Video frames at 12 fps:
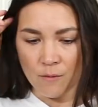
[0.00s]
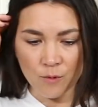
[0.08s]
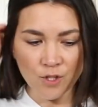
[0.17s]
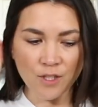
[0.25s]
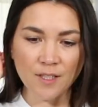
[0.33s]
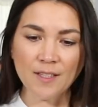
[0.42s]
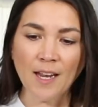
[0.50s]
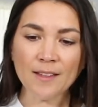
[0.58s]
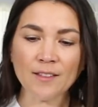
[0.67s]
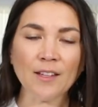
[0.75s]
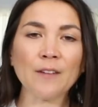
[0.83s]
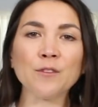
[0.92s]
We're just gonna take
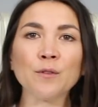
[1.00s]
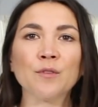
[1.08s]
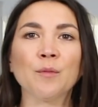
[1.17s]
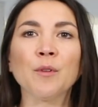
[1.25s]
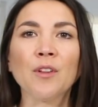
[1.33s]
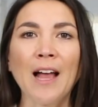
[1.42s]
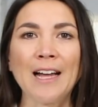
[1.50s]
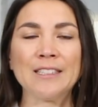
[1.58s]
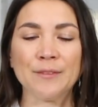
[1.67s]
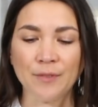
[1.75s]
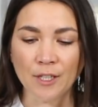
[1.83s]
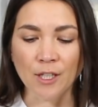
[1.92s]
the leftovers from the
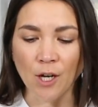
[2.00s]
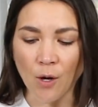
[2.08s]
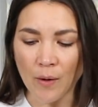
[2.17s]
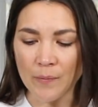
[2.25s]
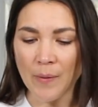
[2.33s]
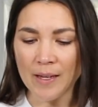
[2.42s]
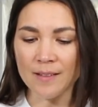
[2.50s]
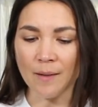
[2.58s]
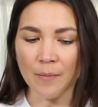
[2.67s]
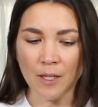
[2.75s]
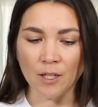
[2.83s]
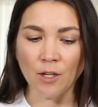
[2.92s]
last video and make
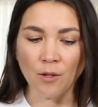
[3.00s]
something